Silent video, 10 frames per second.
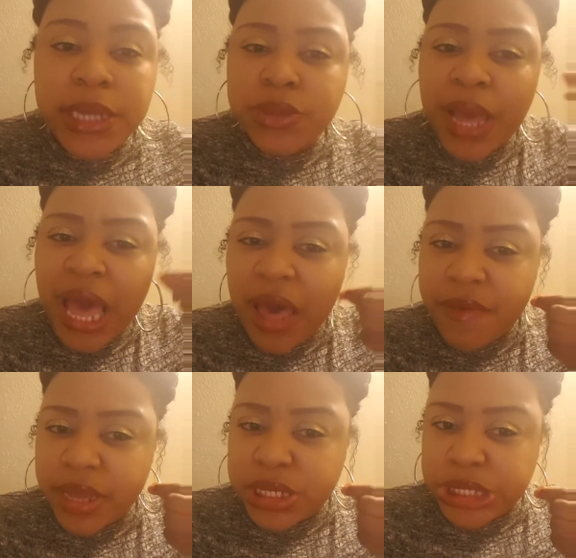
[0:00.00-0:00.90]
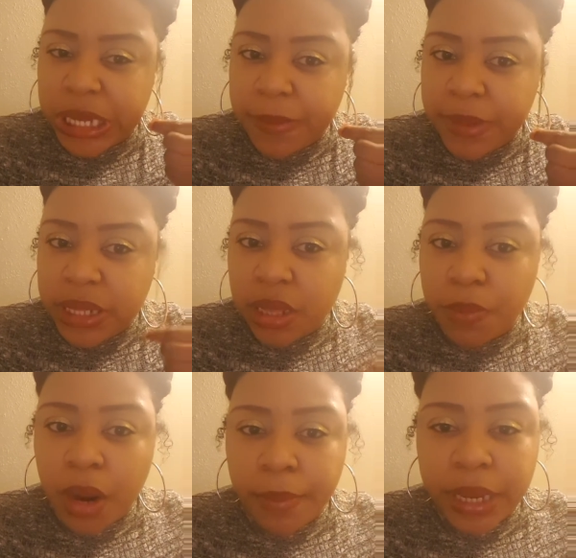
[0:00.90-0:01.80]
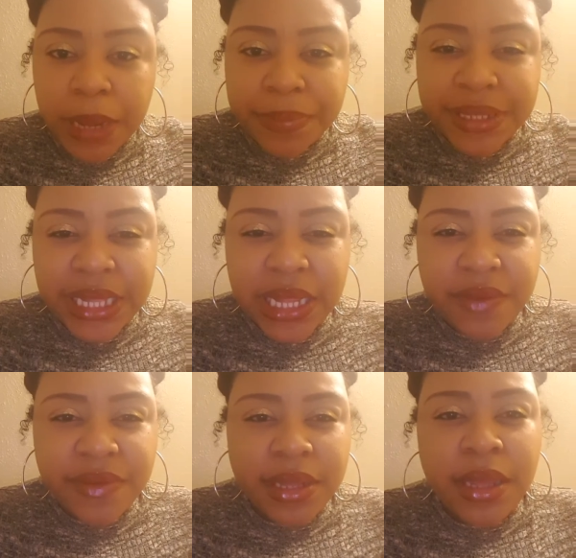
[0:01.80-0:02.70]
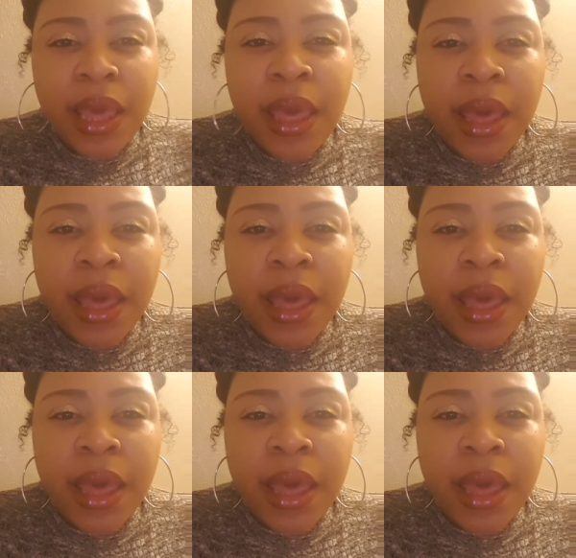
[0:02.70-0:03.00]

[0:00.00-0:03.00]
I do have a gym in the apartment complex I live in,